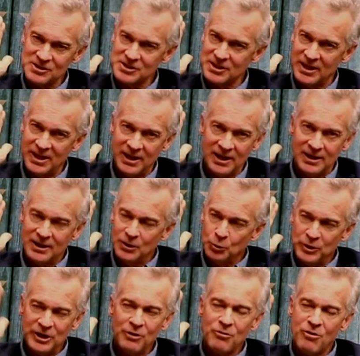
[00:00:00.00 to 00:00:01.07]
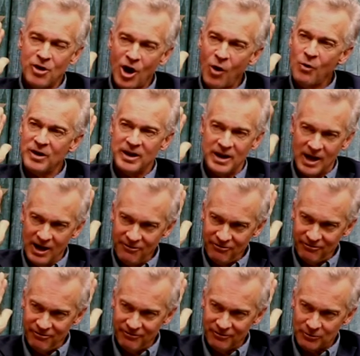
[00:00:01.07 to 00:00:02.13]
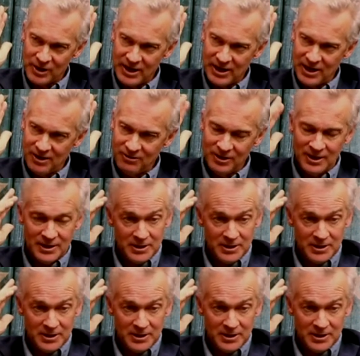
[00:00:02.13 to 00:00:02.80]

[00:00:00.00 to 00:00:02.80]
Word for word: to say, we don't know enough right now